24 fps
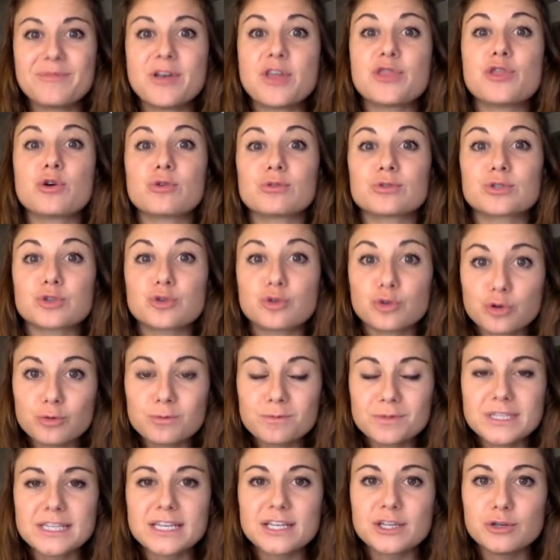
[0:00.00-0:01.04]
Those
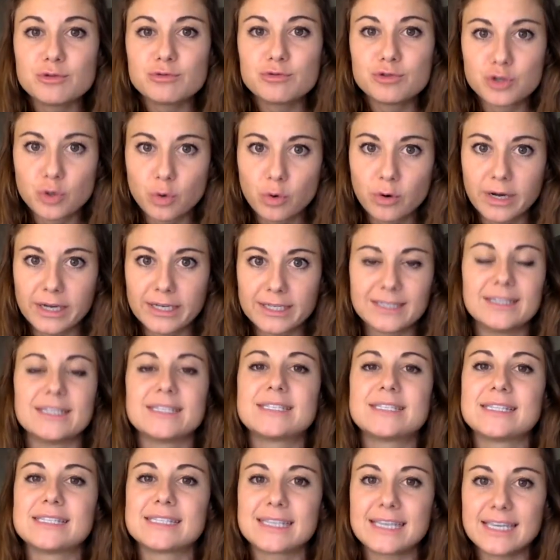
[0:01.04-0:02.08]
groups that you join. This
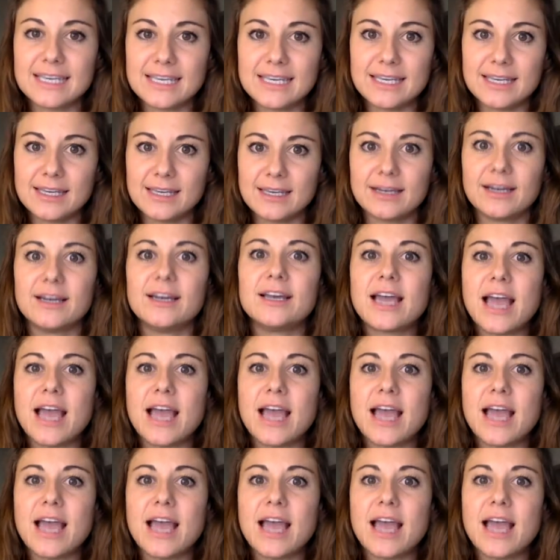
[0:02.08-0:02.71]
is key.